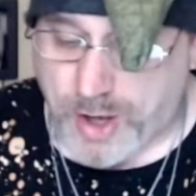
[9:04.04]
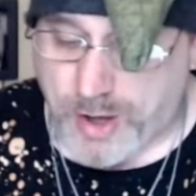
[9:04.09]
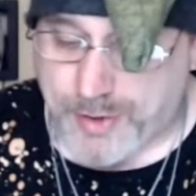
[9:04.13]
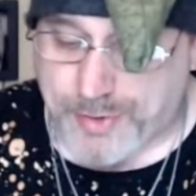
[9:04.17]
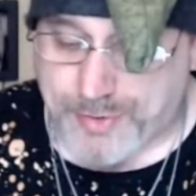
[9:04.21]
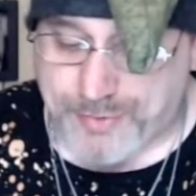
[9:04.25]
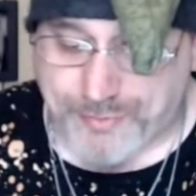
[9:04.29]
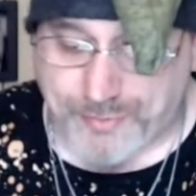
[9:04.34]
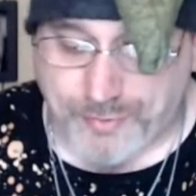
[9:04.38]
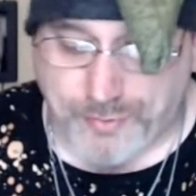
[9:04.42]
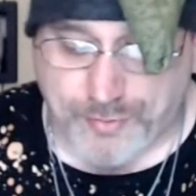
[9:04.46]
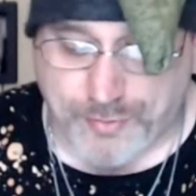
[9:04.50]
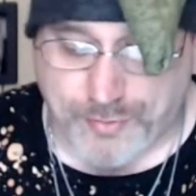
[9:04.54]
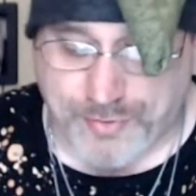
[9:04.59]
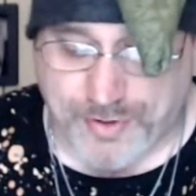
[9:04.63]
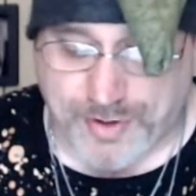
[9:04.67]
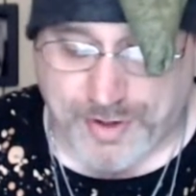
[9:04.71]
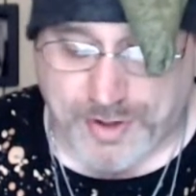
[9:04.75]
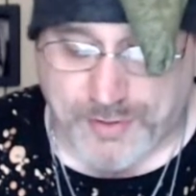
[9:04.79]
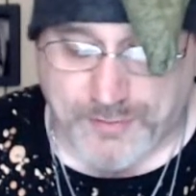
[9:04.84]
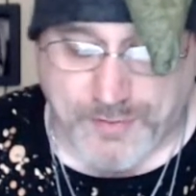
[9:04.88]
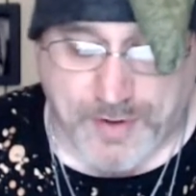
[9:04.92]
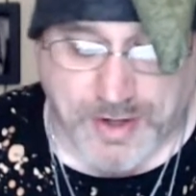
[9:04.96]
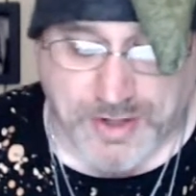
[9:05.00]
through
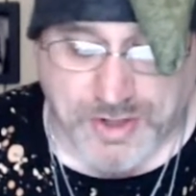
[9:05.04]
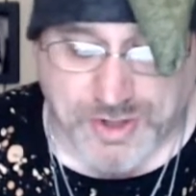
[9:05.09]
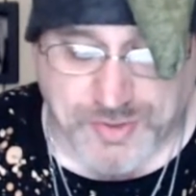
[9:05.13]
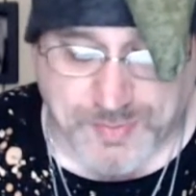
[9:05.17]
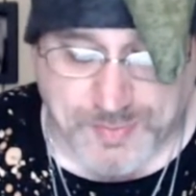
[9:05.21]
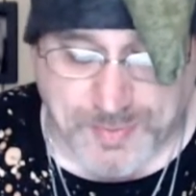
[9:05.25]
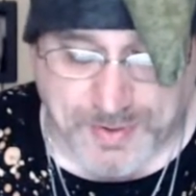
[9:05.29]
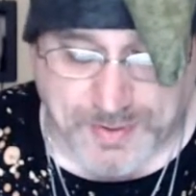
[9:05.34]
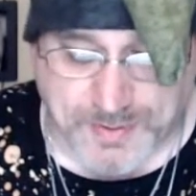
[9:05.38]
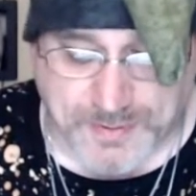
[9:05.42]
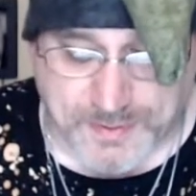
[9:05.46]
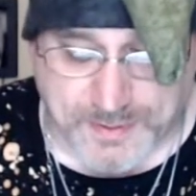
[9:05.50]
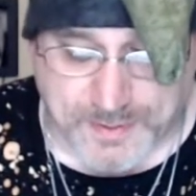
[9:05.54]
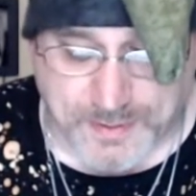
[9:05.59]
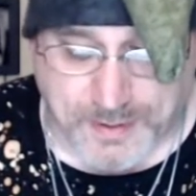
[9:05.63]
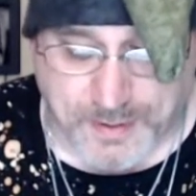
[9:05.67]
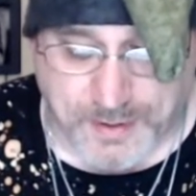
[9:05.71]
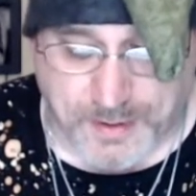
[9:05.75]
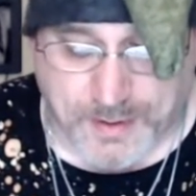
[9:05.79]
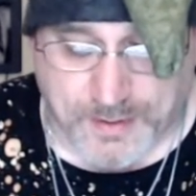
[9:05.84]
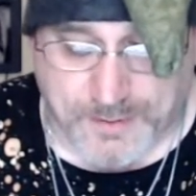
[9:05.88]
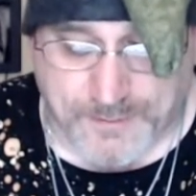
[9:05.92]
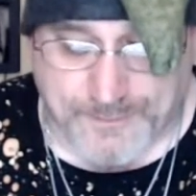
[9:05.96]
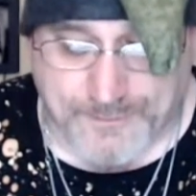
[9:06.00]
the arrangement
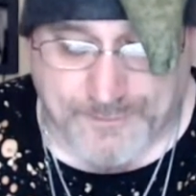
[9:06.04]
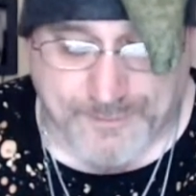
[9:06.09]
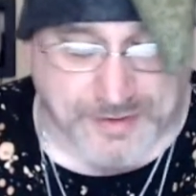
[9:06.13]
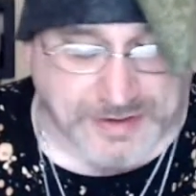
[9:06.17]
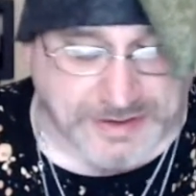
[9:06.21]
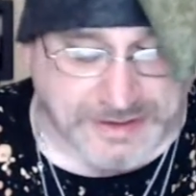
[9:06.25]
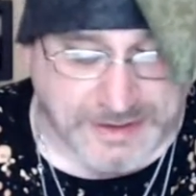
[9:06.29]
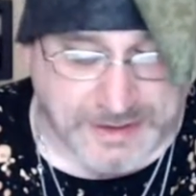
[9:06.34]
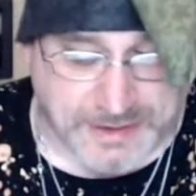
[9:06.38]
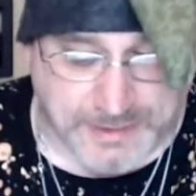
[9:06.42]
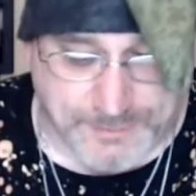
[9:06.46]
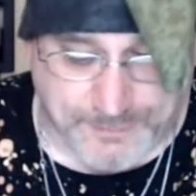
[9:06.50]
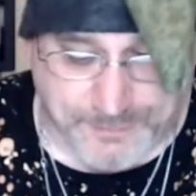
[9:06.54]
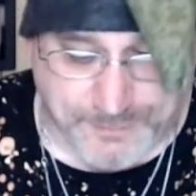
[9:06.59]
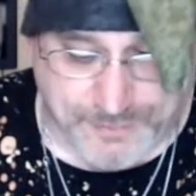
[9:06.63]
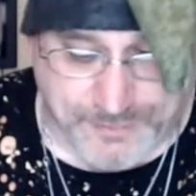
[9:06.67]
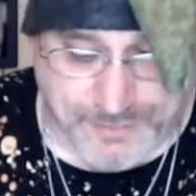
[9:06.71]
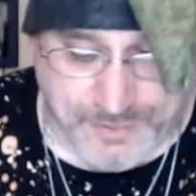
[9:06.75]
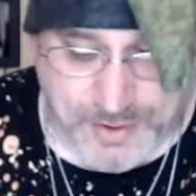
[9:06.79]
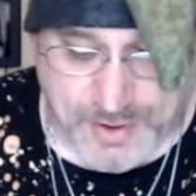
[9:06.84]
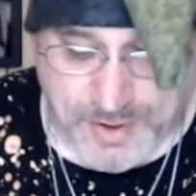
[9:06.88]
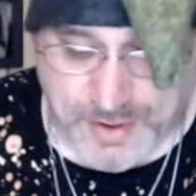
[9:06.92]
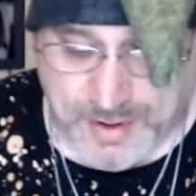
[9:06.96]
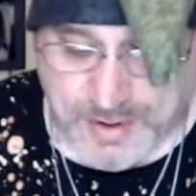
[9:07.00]
of
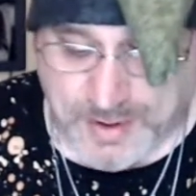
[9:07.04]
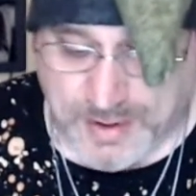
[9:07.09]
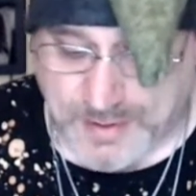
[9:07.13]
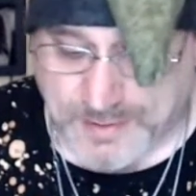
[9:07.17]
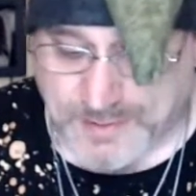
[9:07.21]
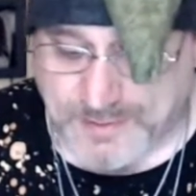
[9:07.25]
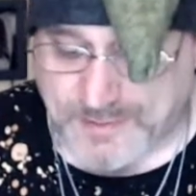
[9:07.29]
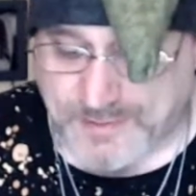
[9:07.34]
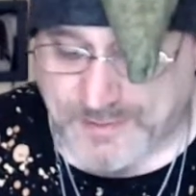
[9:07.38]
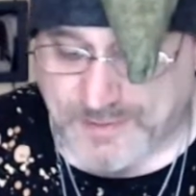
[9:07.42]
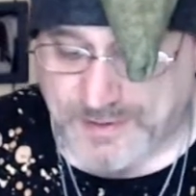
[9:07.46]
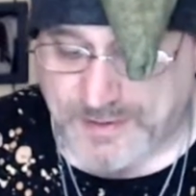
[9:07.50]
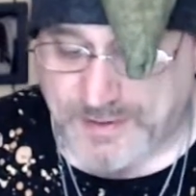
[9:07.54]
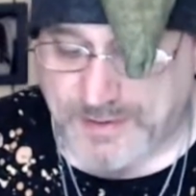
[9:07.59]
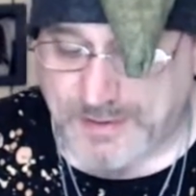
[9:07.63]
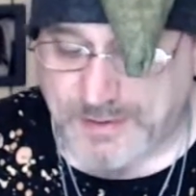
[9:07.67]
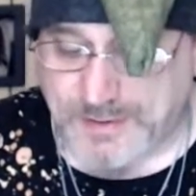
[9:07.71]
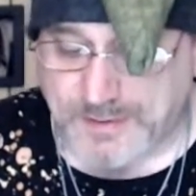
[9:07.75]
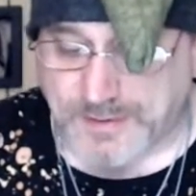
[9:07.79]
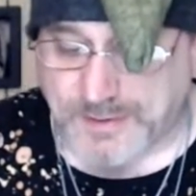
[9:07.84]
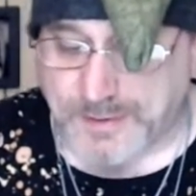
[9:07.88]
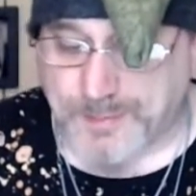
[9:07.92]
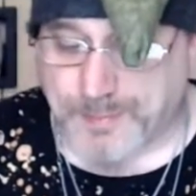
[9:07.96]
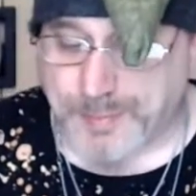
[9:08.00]
leaves and
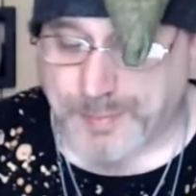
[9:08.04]
seeds and